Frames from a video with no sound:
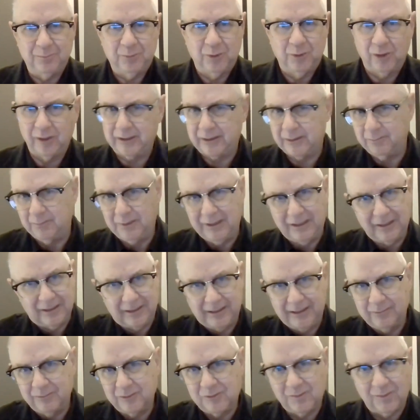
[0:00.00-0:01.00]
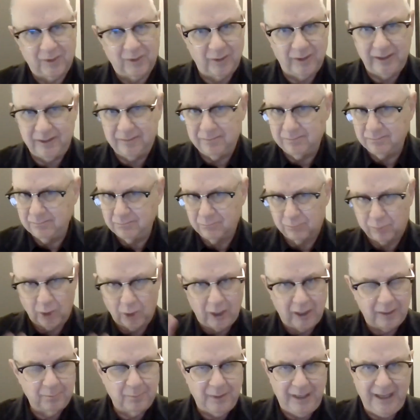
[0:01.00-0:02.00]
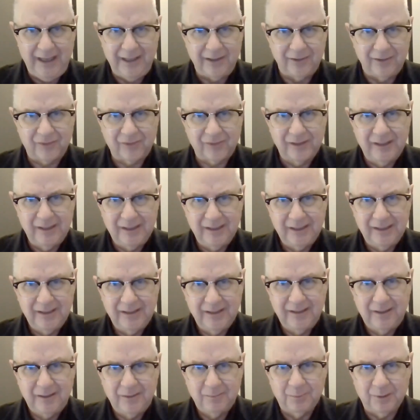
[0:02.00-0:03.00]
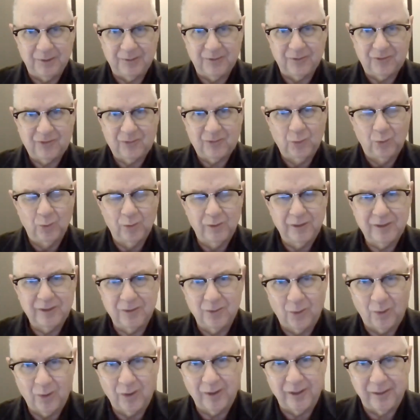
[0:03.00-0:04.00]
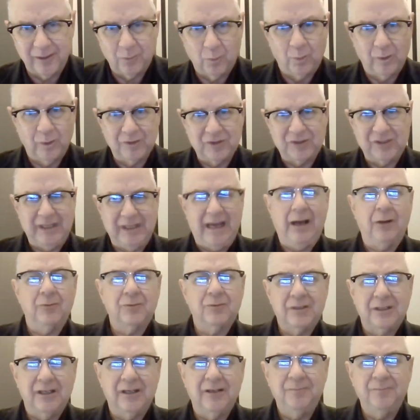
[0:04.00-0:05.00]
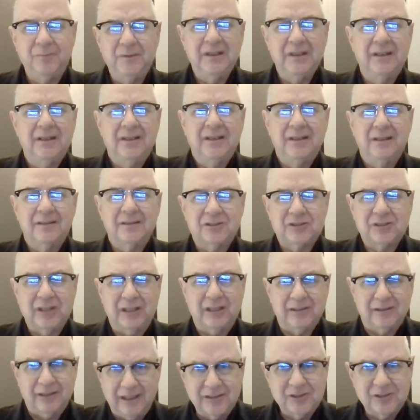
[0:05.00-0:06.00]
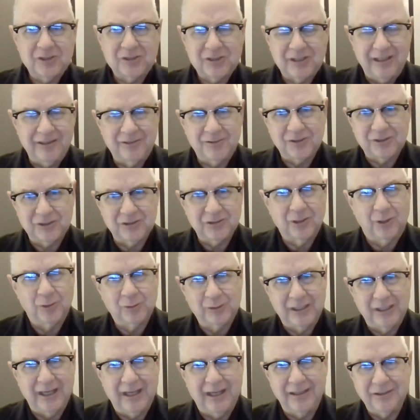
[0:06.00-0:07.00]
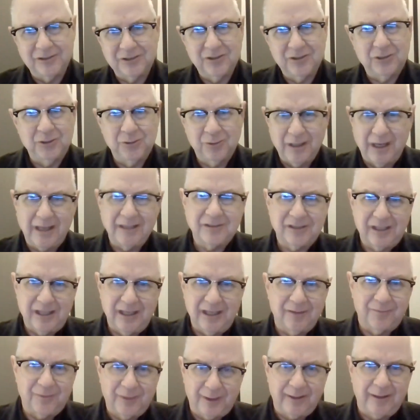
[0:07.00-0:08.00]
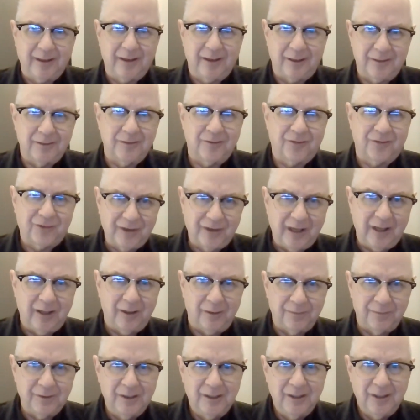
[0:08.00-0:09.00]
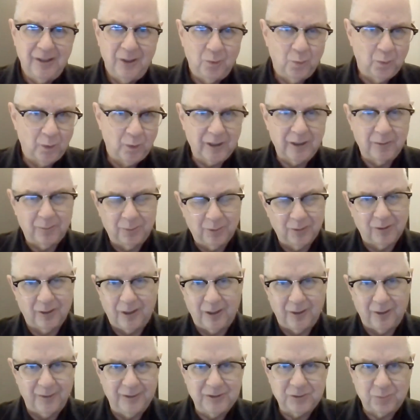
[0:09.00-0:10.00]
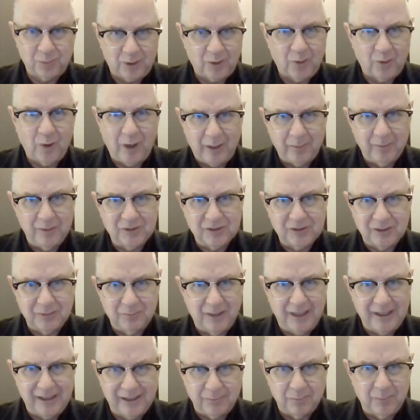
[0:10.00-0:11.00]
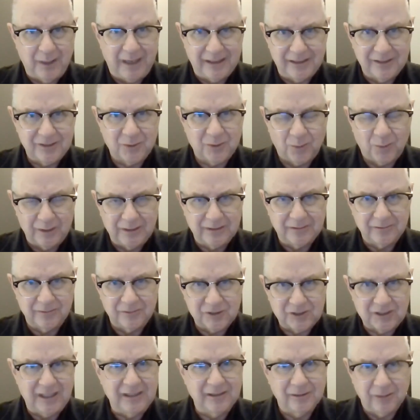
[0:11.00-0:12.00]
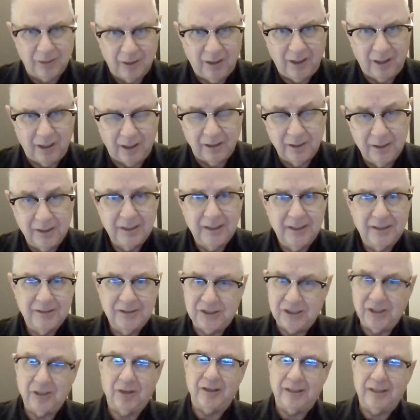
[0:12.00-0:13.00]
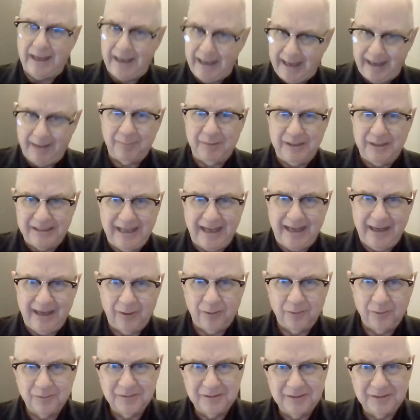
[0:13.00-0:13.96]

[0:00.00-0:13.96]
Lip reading: bullying. Admittedly, it was very broad-based. But the school ignored it. What's the outcome? The state legislature says, okay, since you guys can't figure it out on yourself, we're going to put all these requirements and make it mandatory under state law. Gee, are you happy now?